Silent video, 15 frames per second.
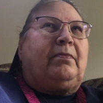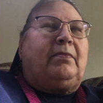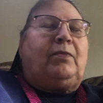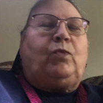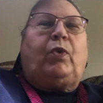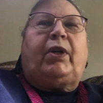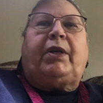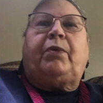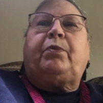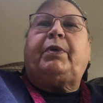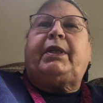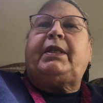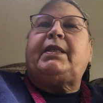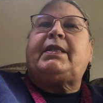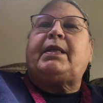
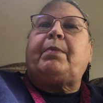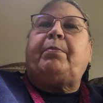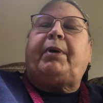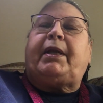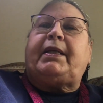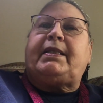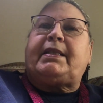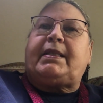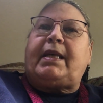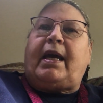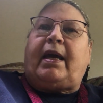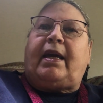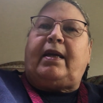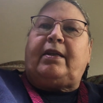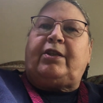what did somebody
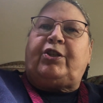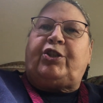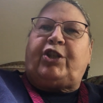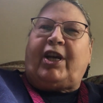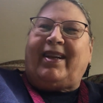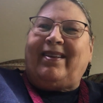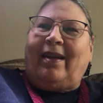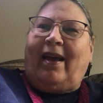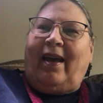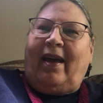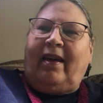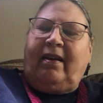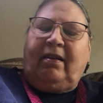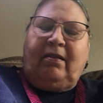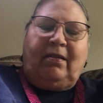say? Jet lag?